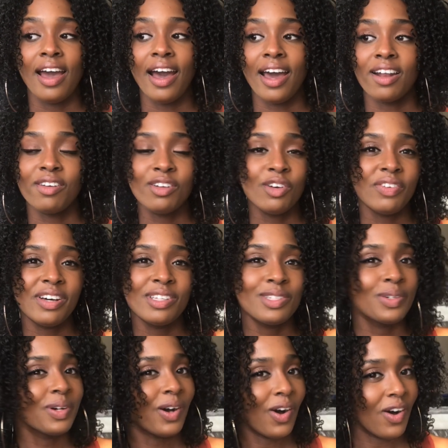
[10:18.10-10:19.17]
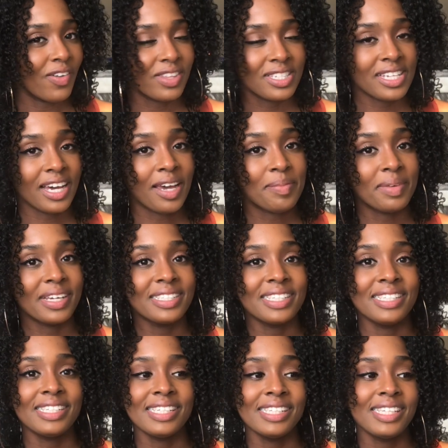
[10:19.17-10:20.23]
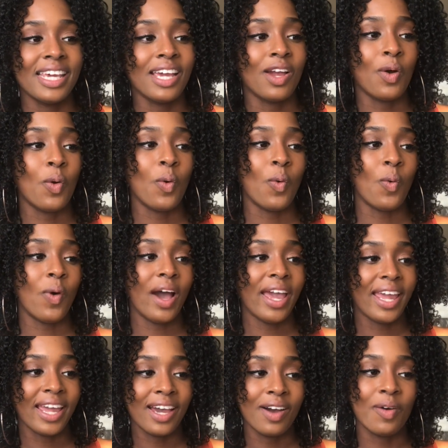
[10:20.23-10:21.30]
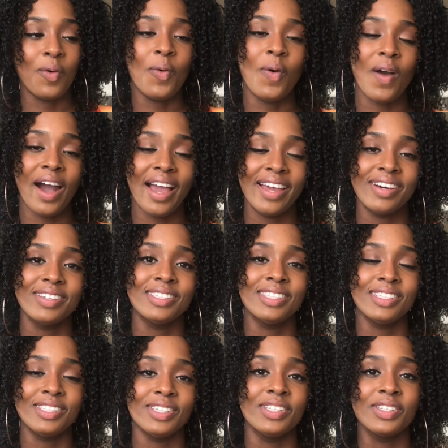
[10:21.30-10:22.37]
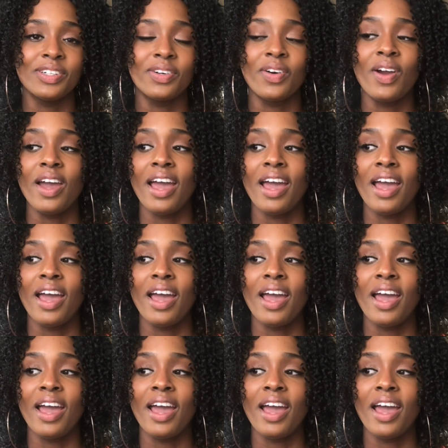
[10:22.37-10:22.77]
I don't know if I'll do it all the time because it did take quite a while to do.